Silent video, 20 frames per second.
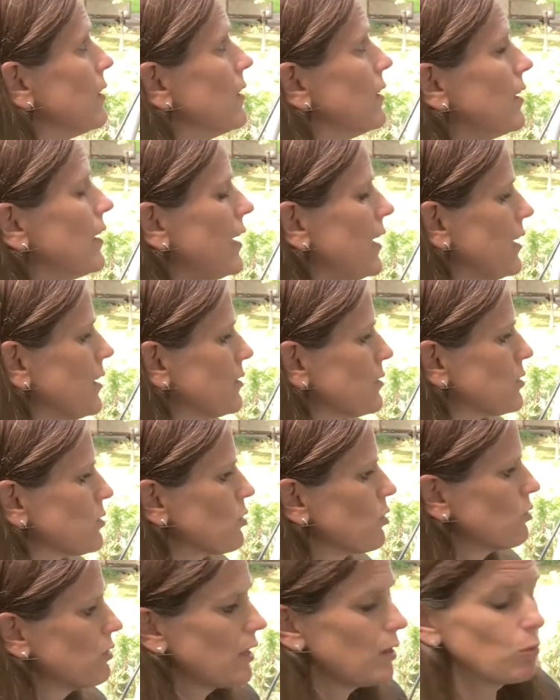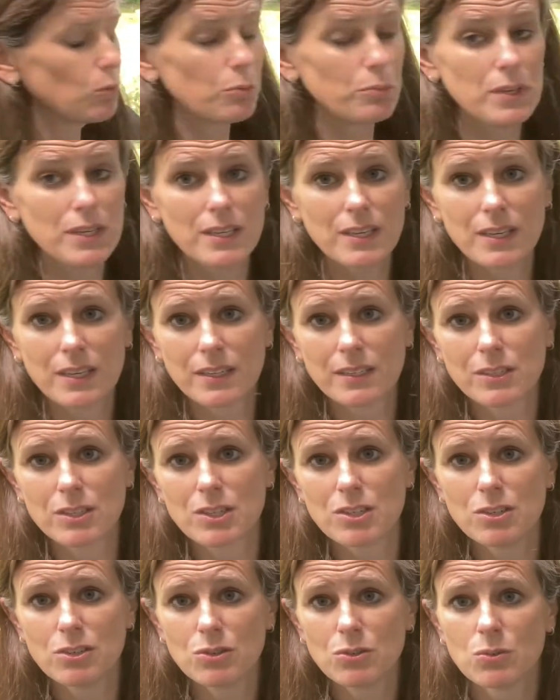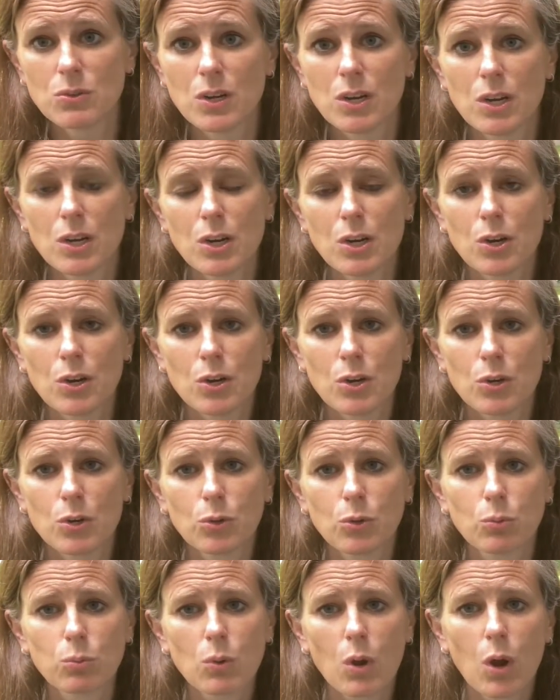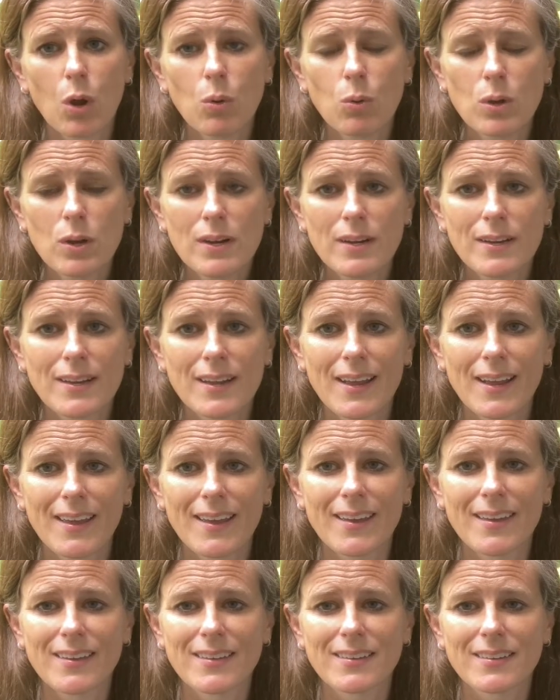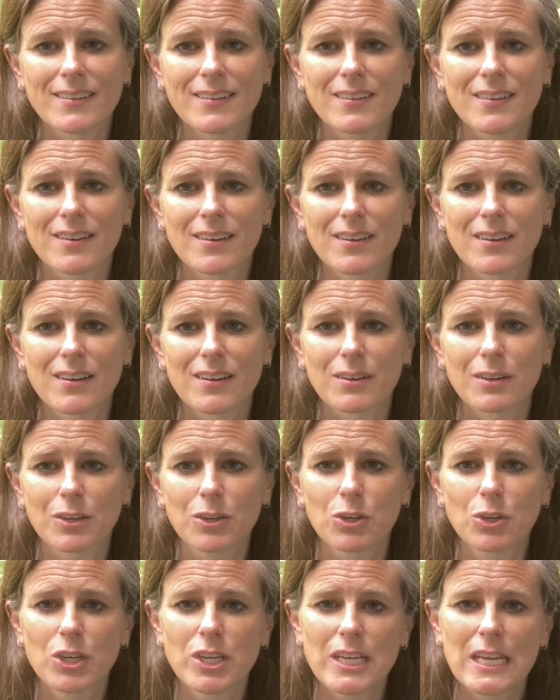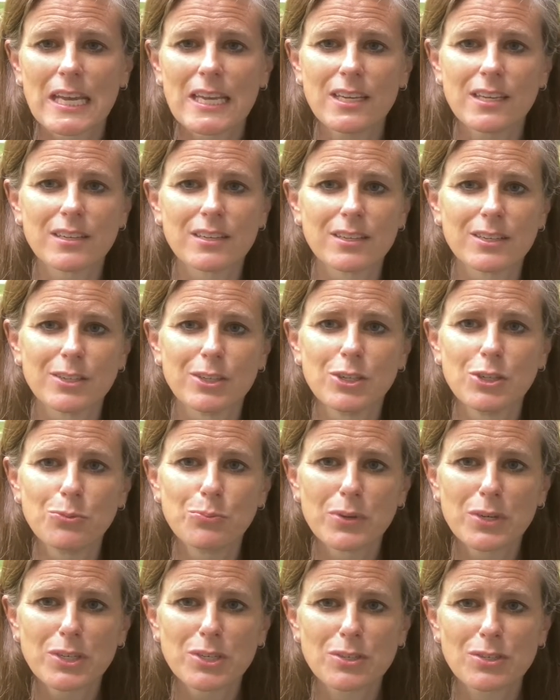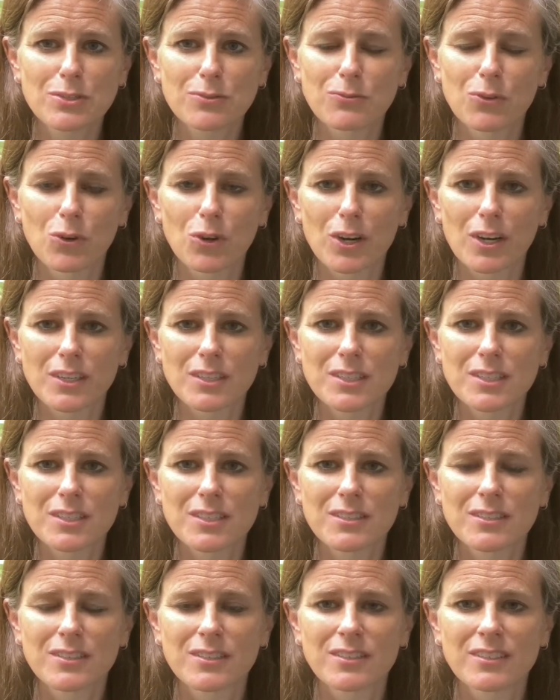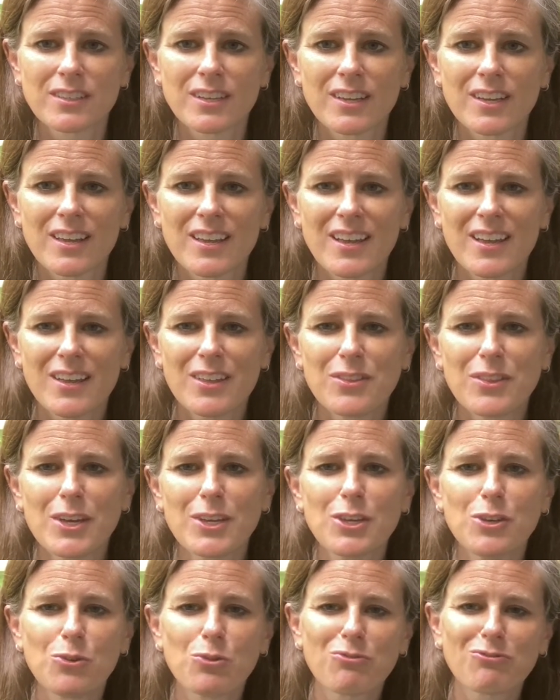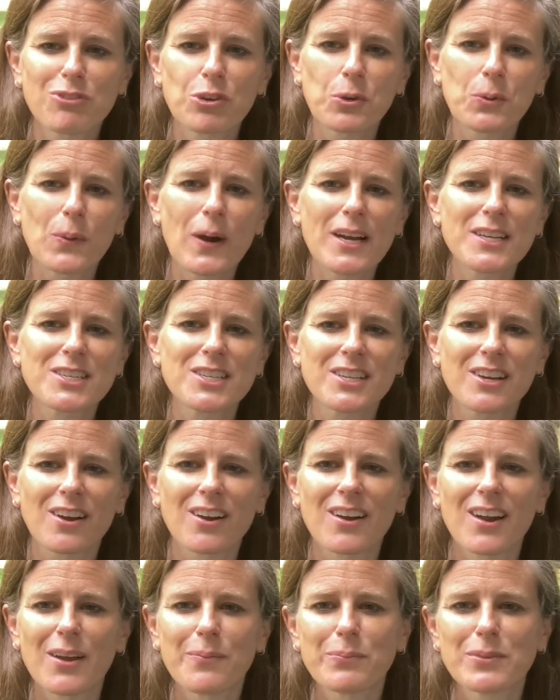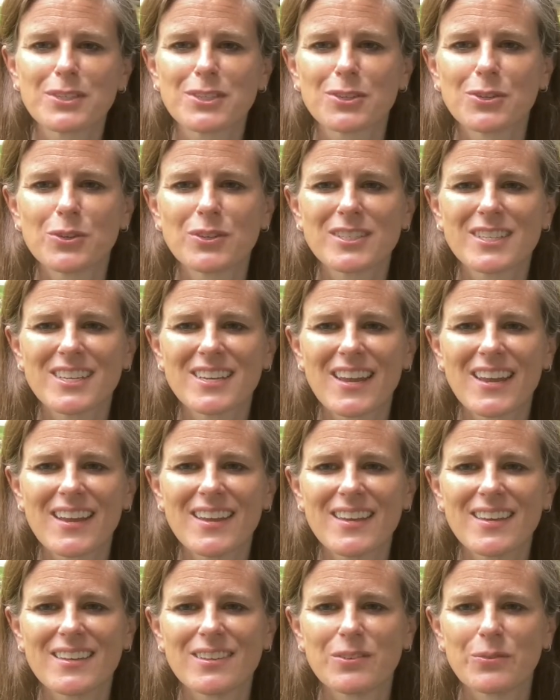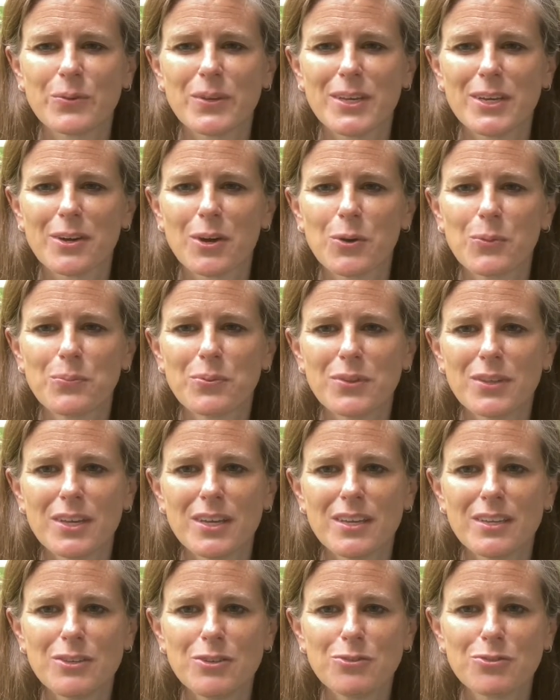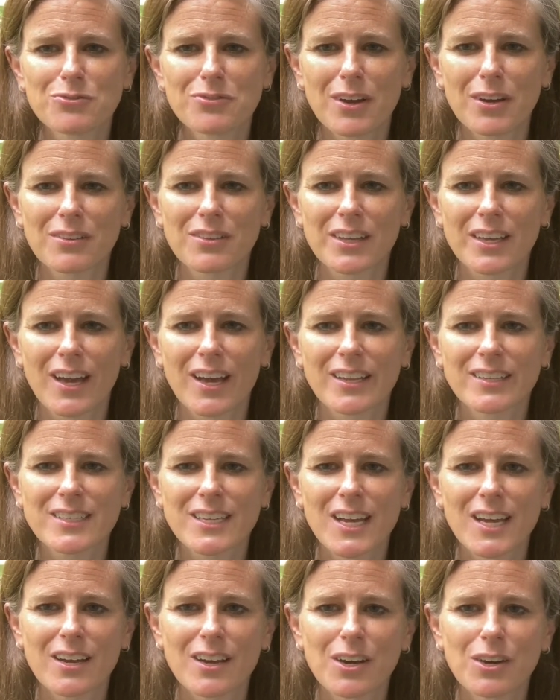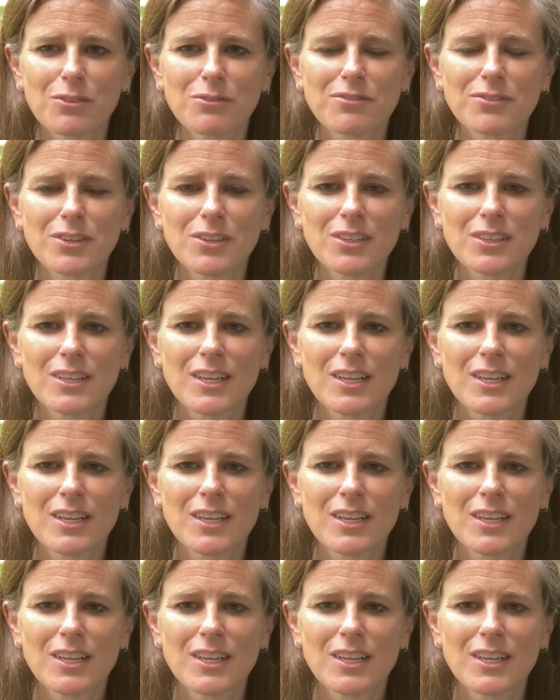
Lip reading: And so they will begin to grow and create new bushes for us. Thank you for watching our episode today, and we hope that you found the content helpful.